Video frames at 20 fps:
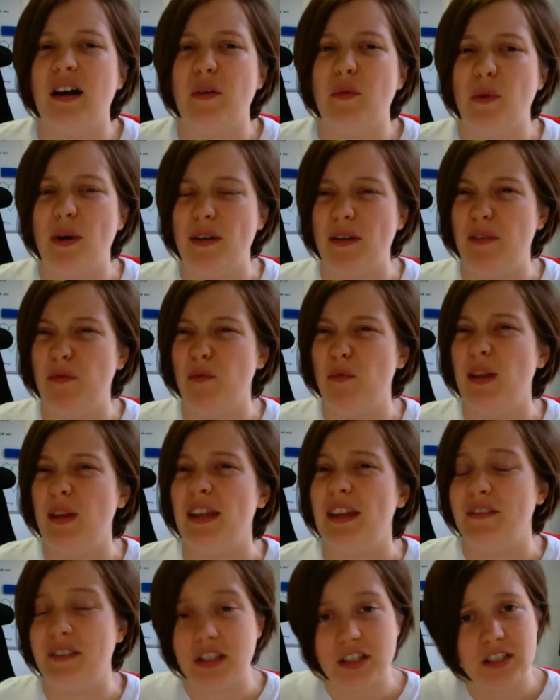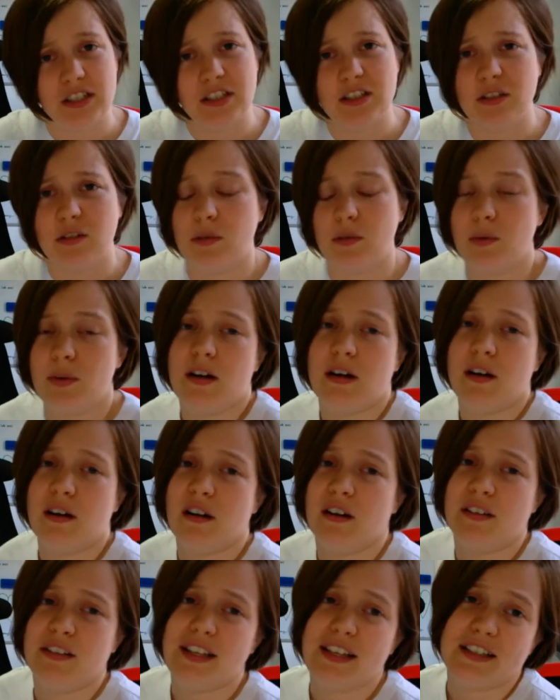when we eventually do
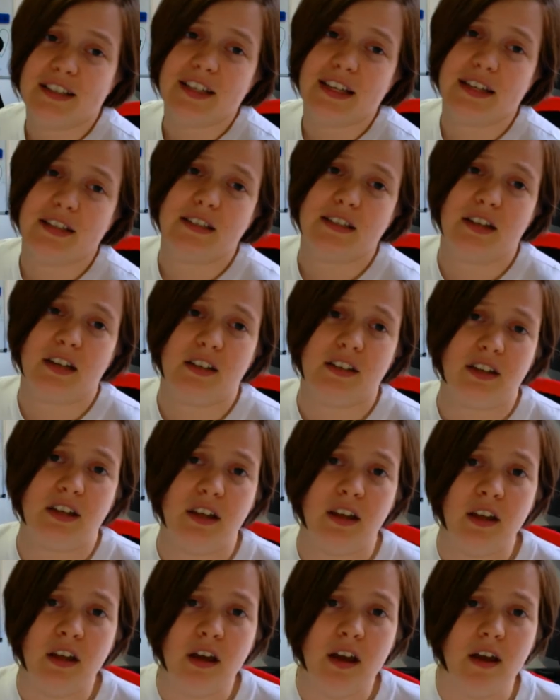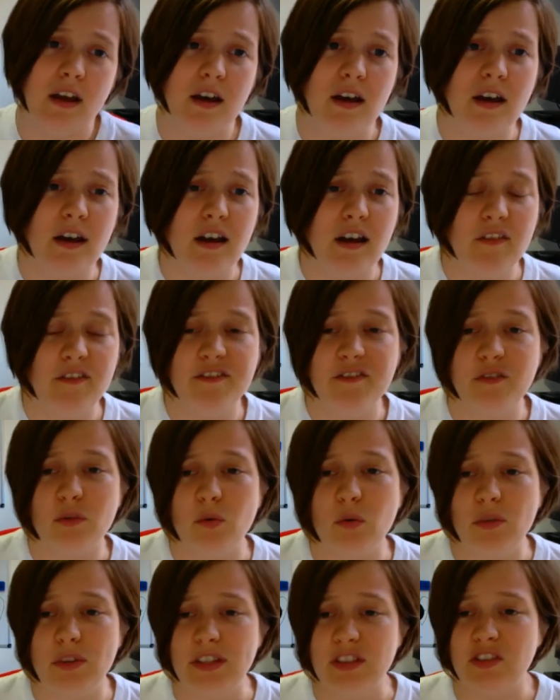our next Kickstarter
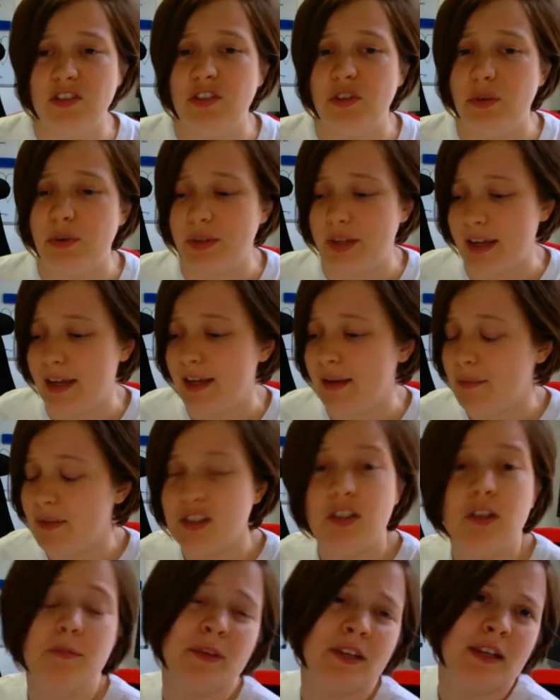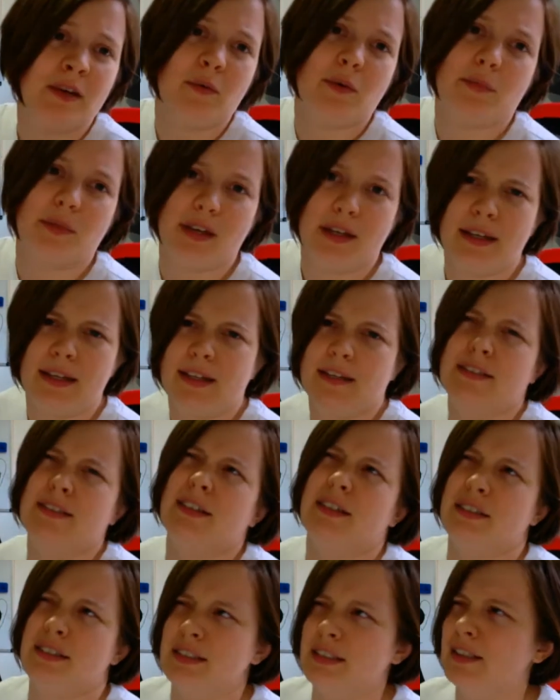for this new game. Assuming it will be a
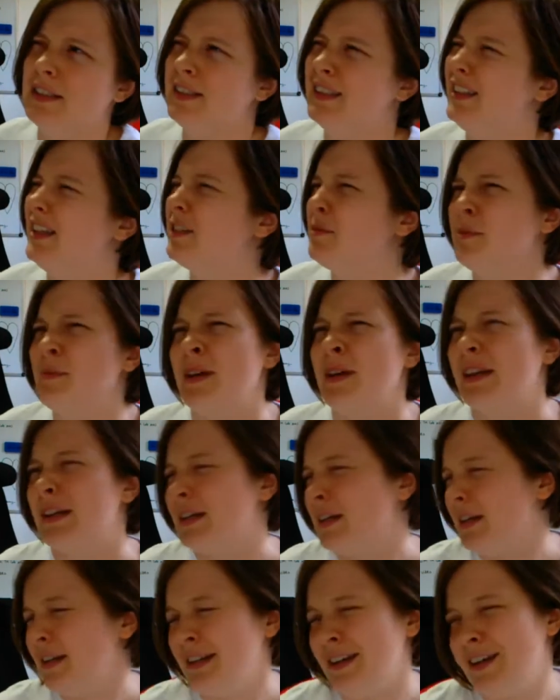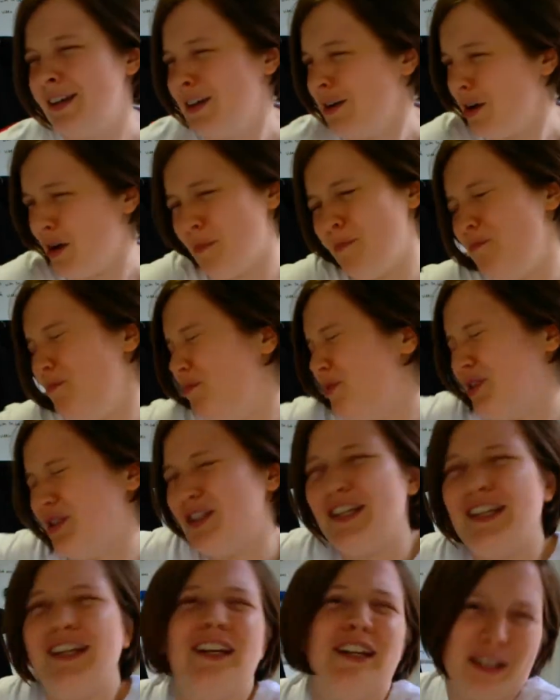Kickstarter, unless we make a
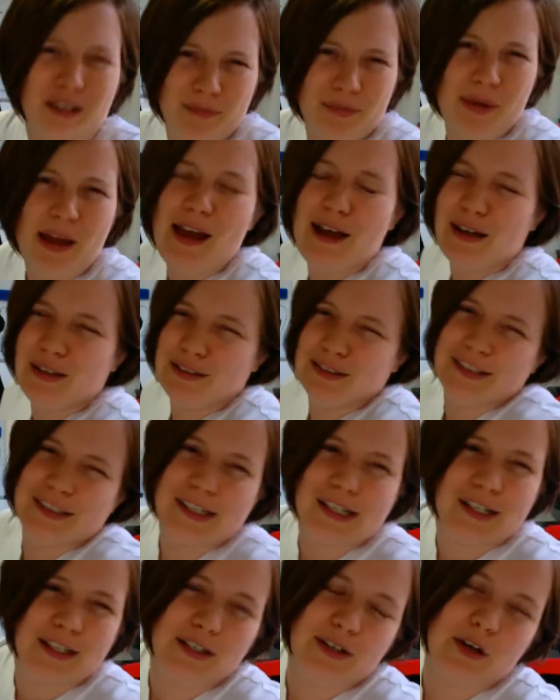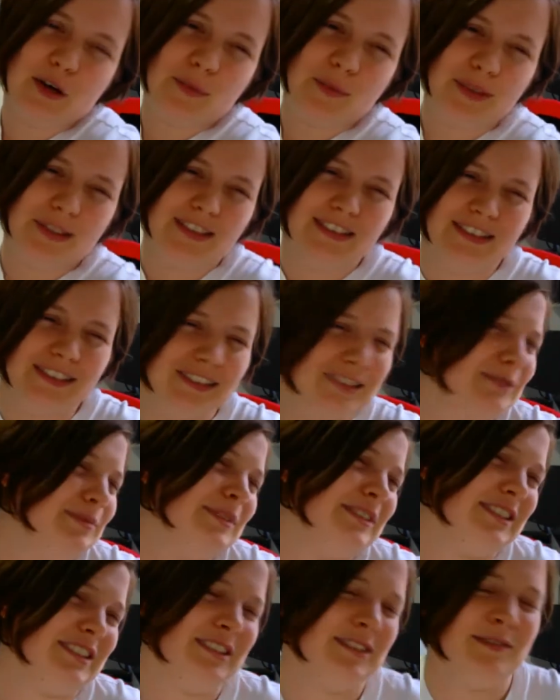bazillion pounds selling goblins,
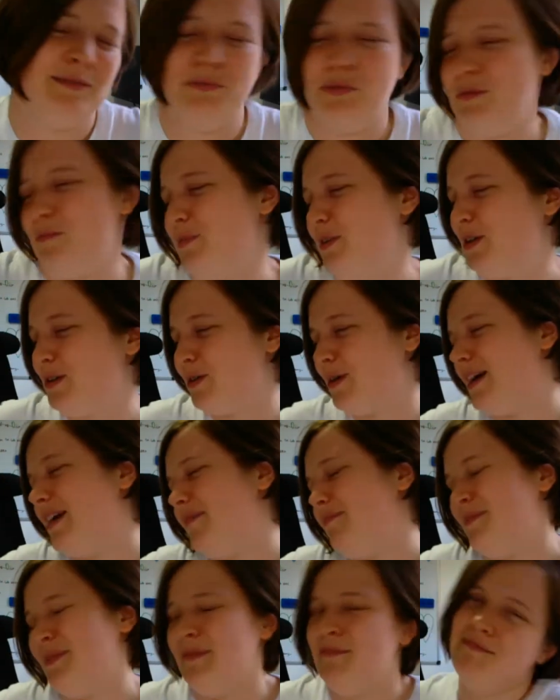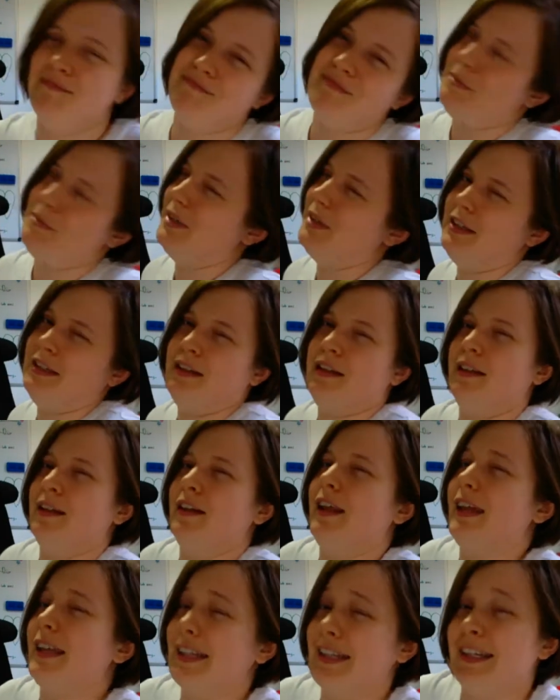which would be great, but maybe a little
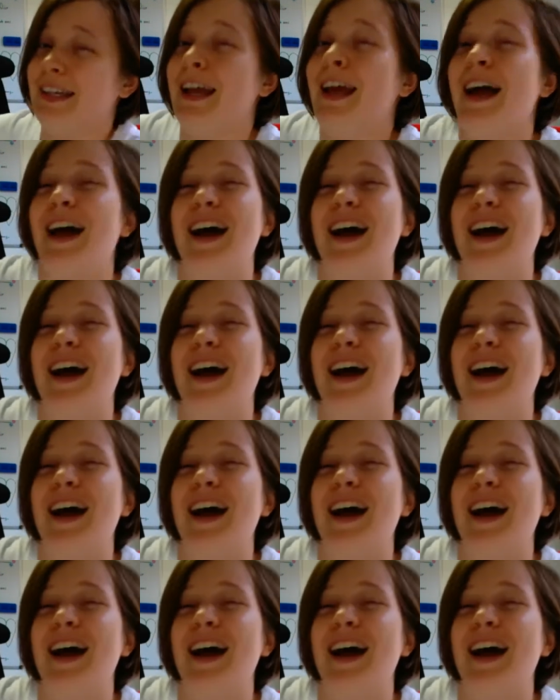unlikely.